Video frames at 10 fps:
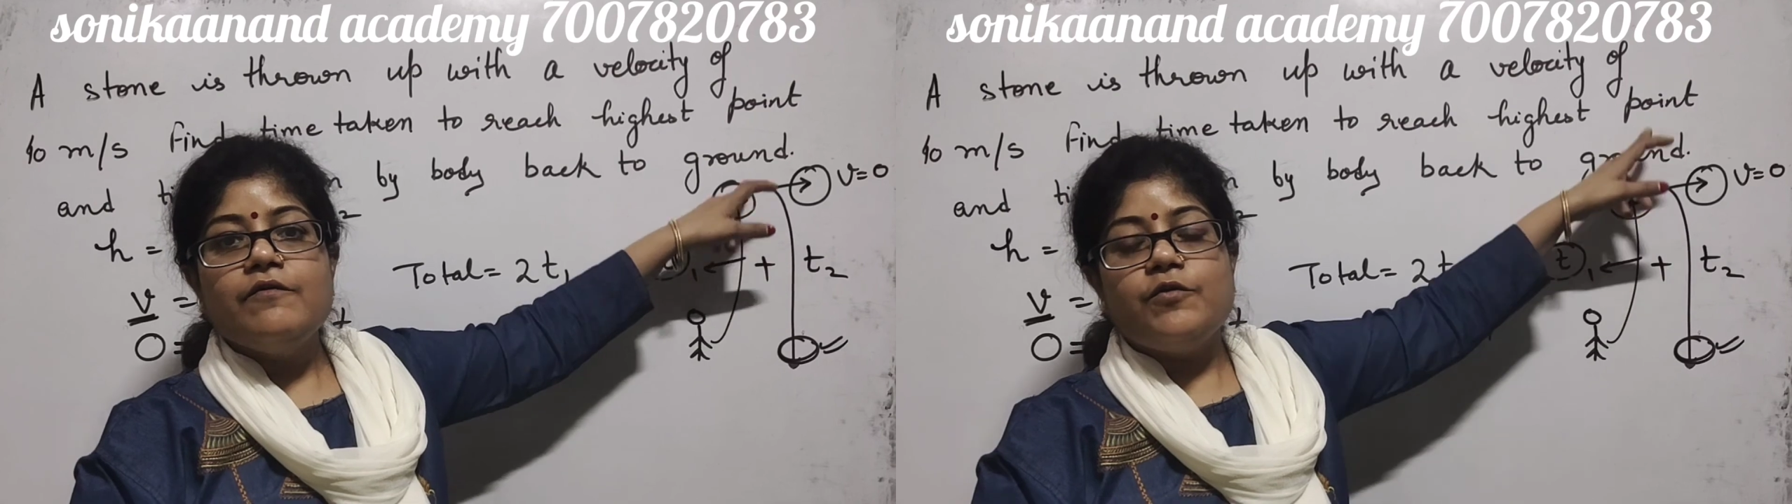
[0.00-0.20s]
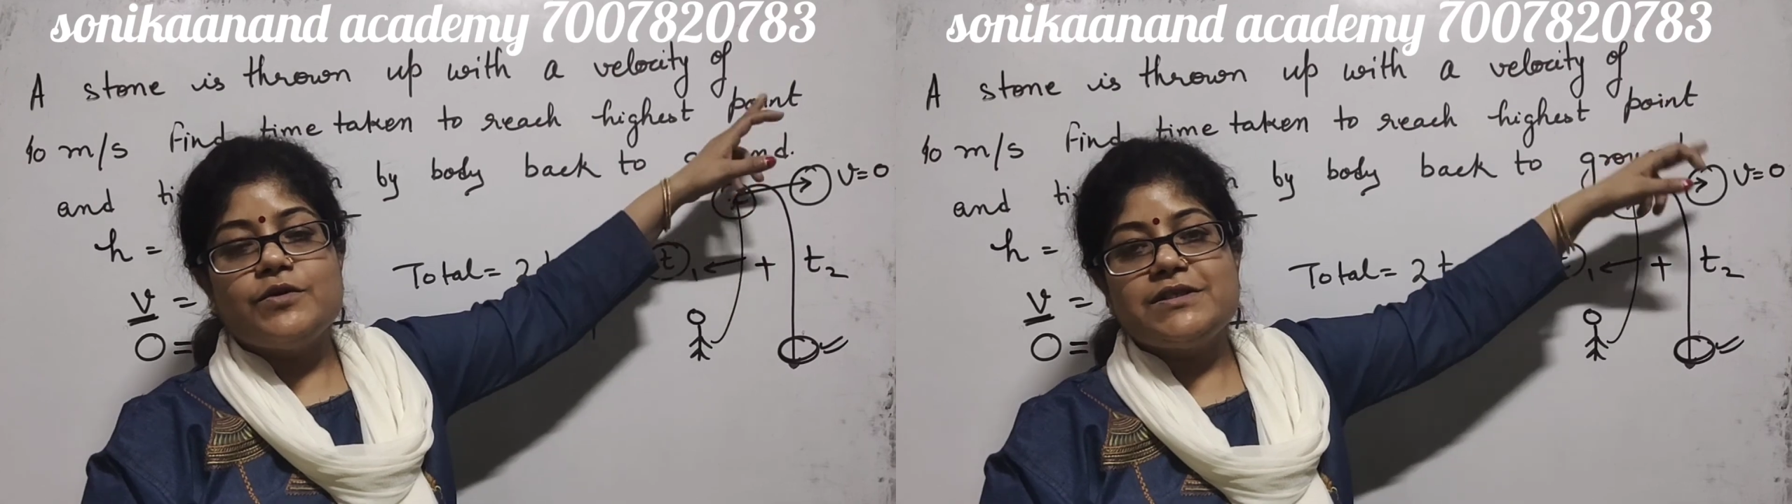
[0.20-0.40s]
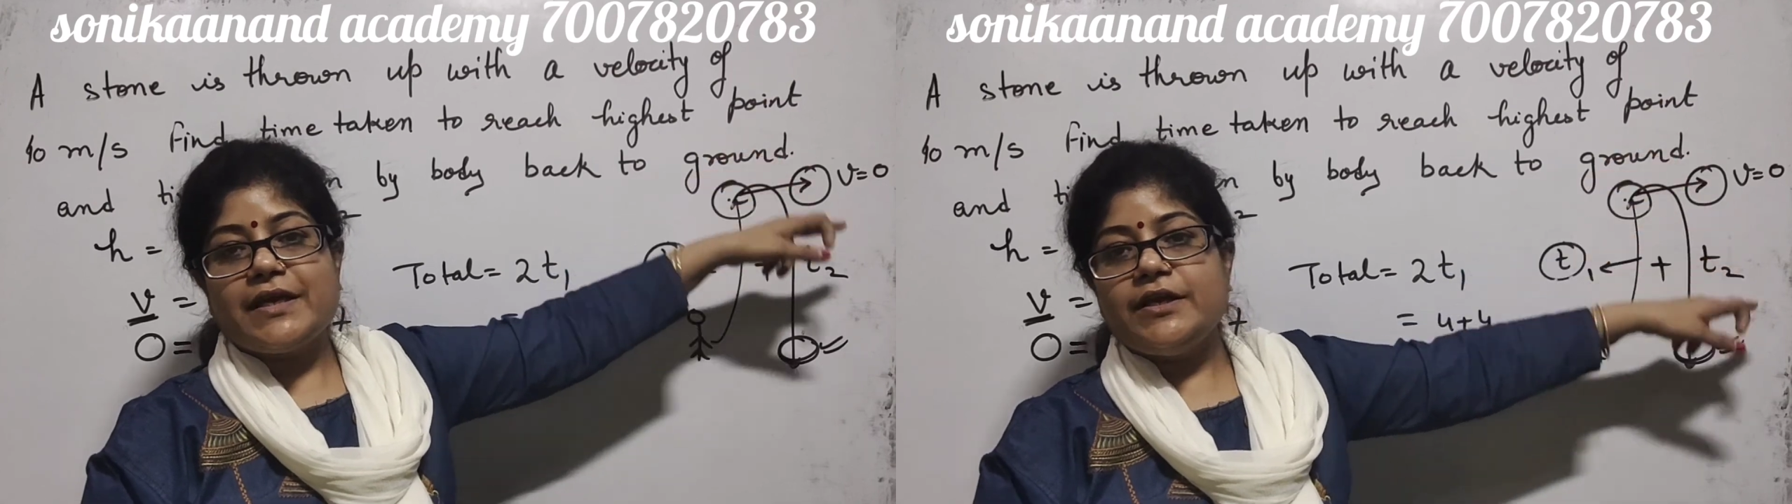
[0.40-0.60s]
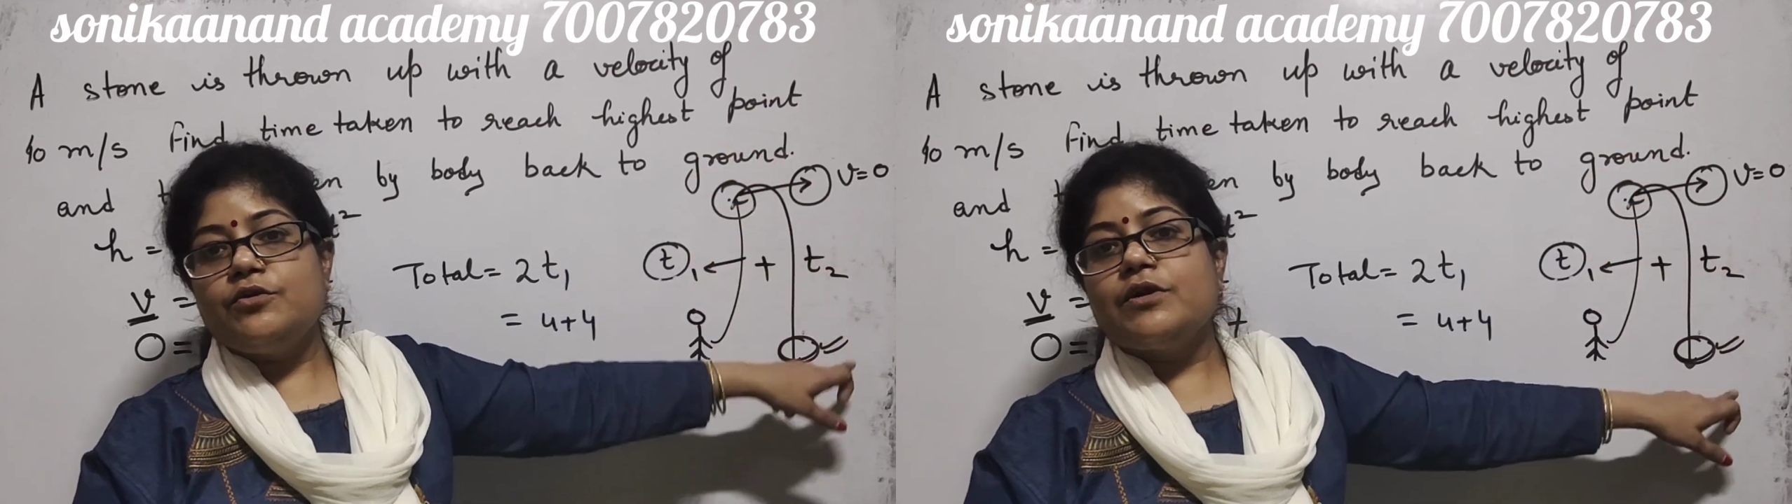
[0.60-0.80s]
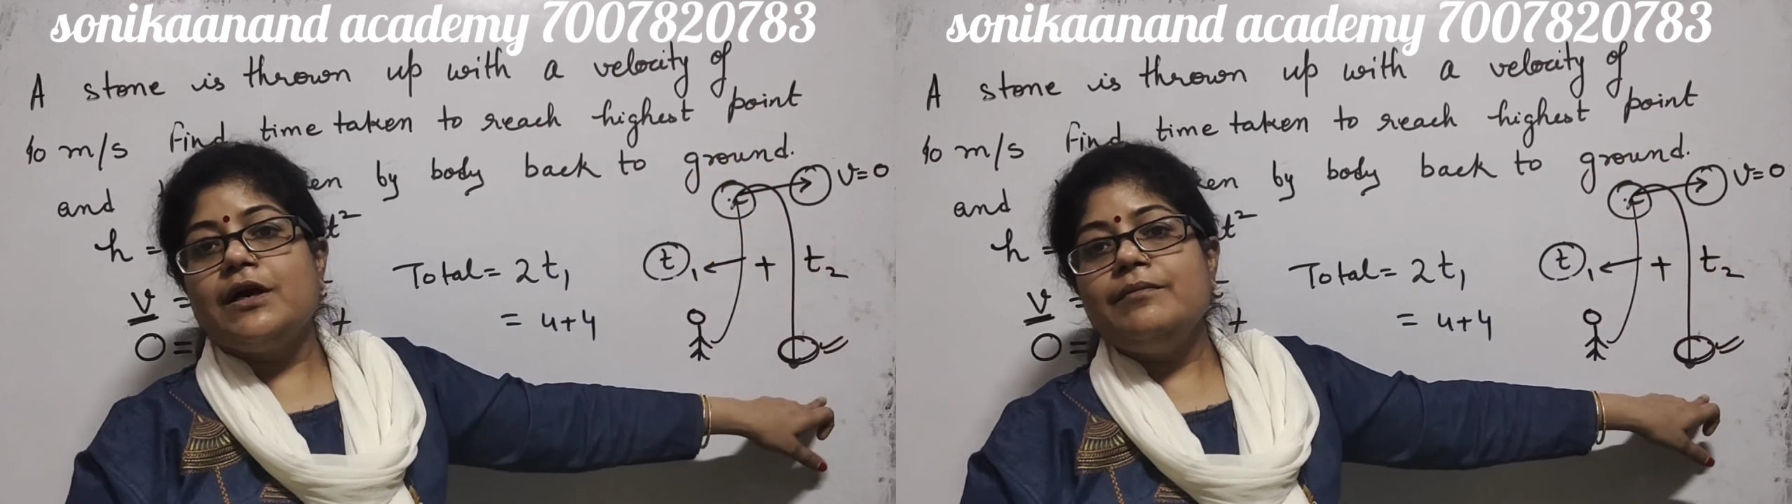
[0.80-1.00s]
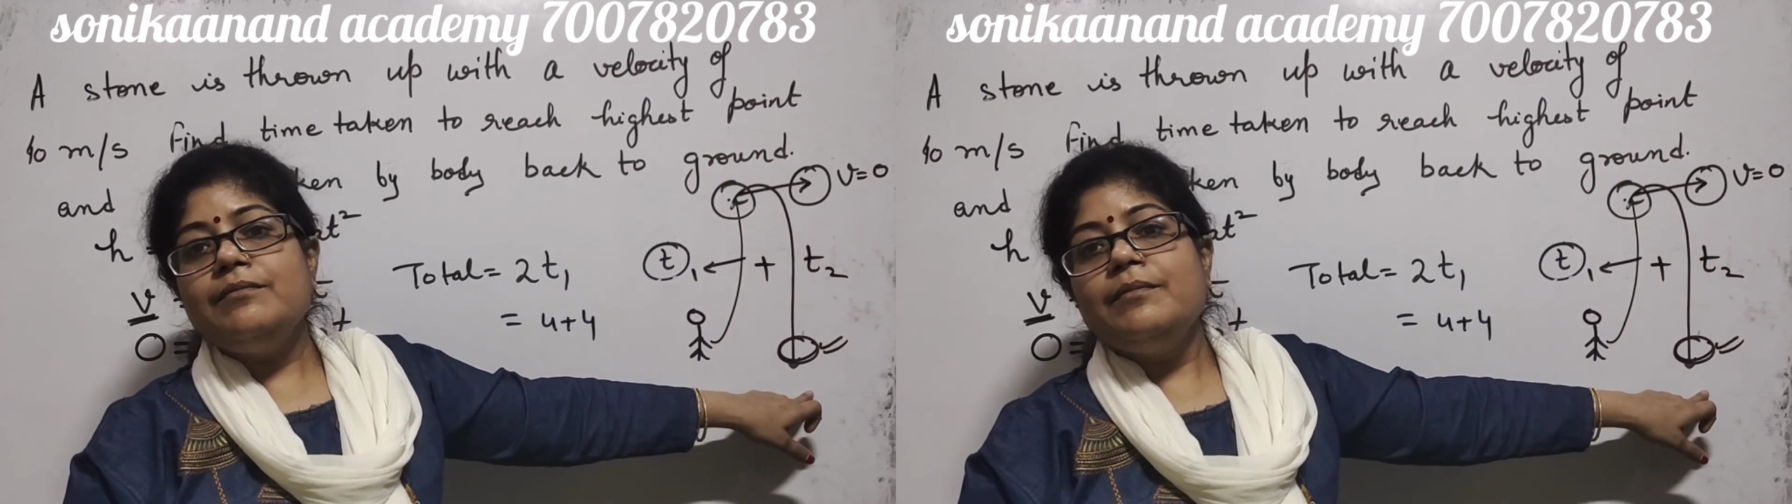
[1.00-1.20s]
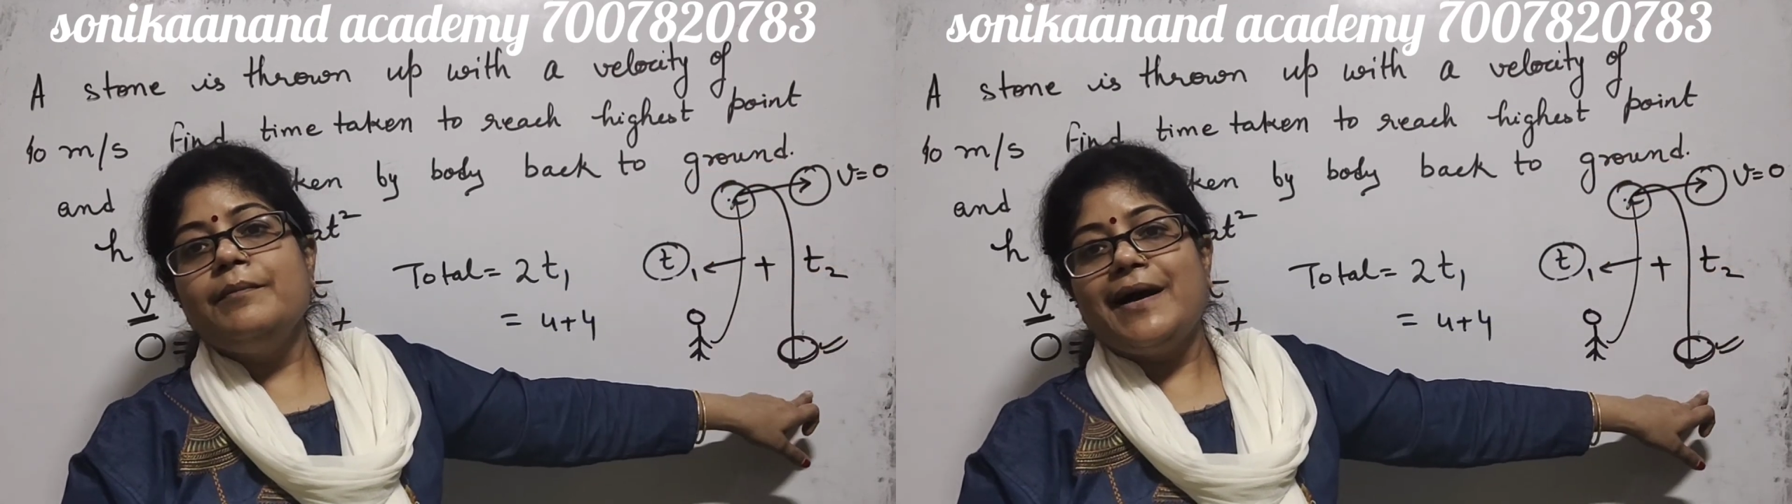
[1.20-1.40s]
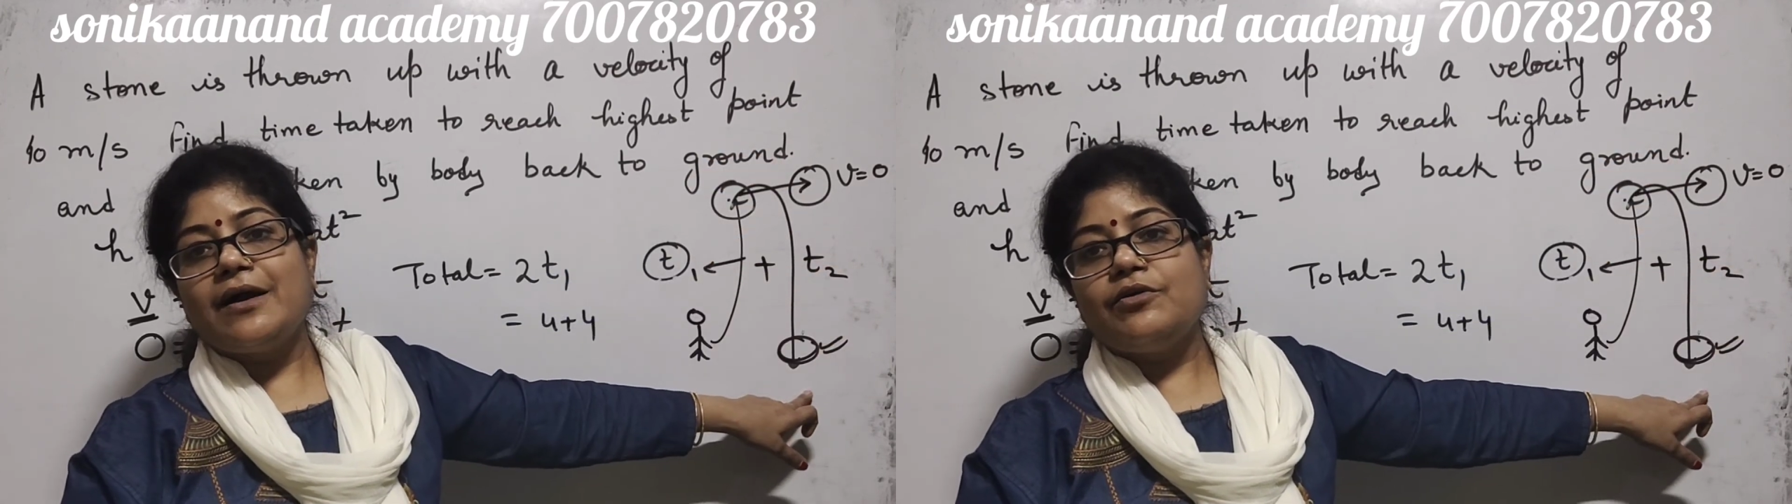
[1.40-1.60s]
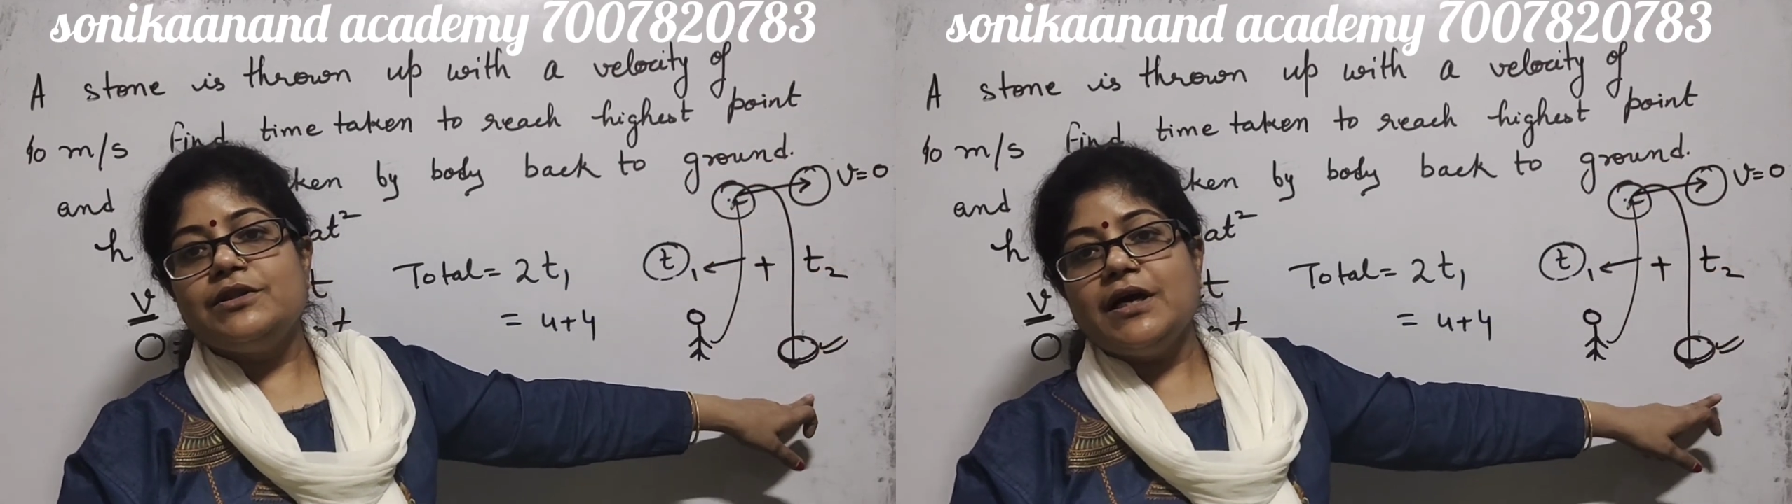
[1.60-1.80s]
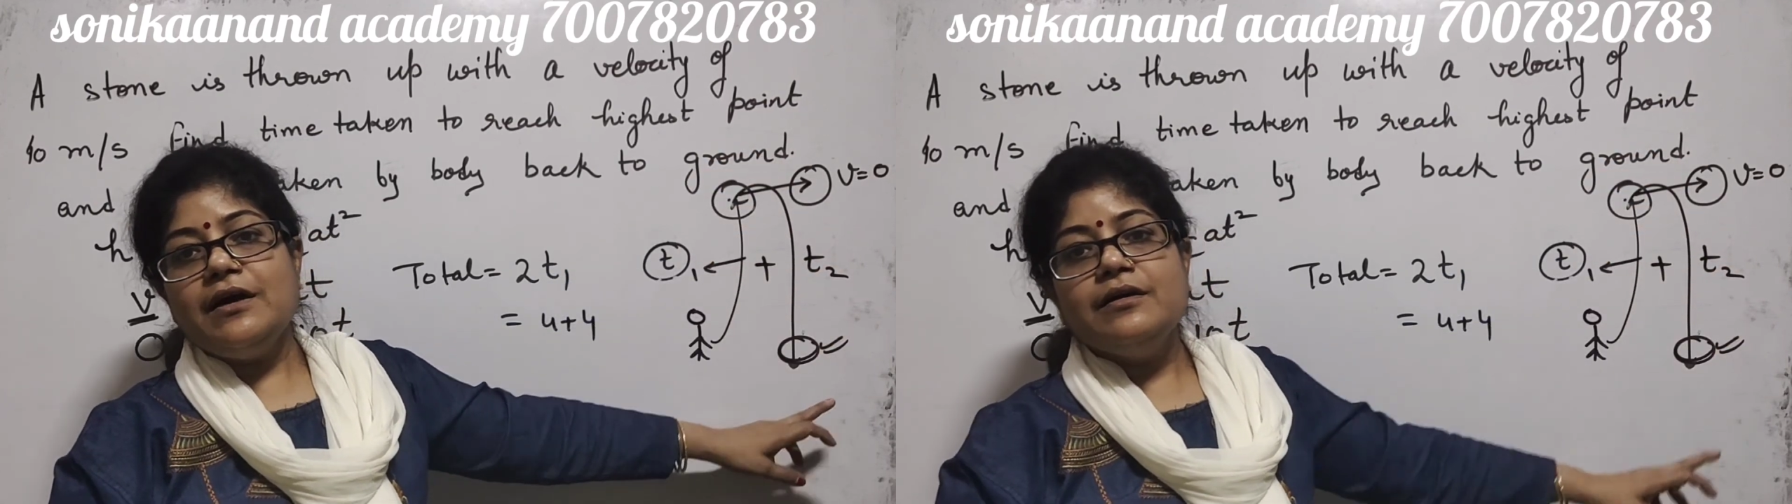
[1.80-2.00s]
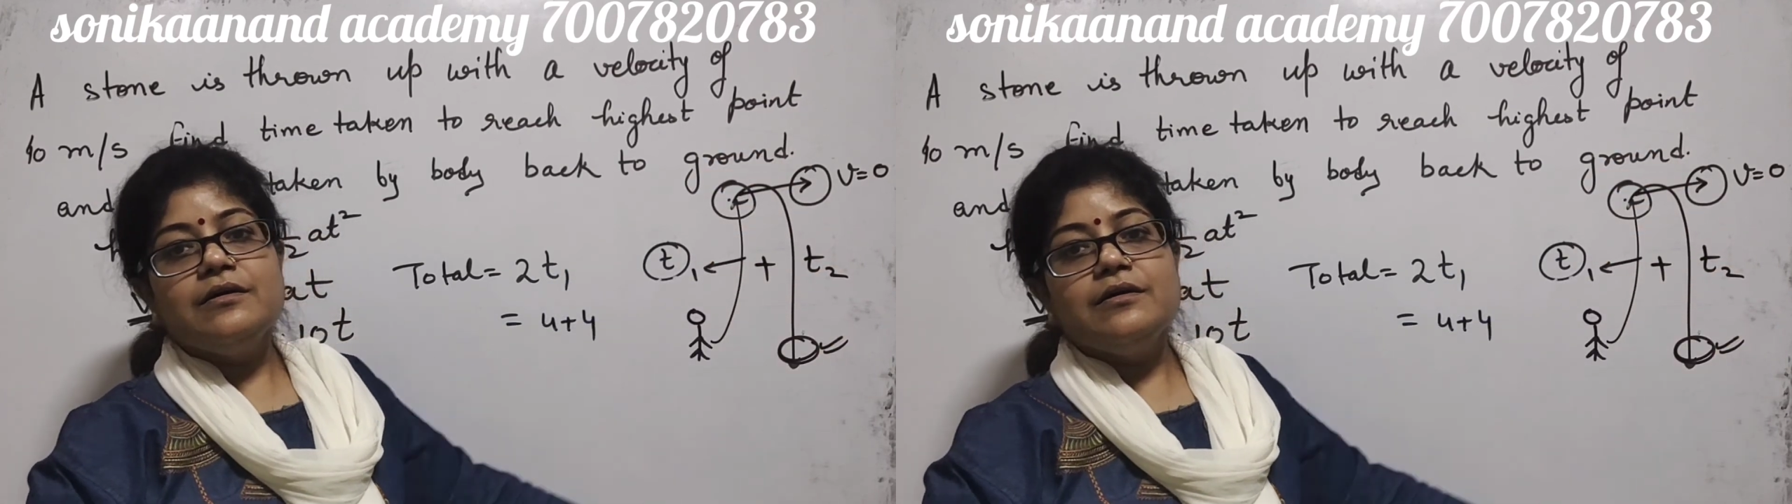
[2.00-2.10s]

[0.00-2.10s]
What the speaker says: 4 seconds to come back on the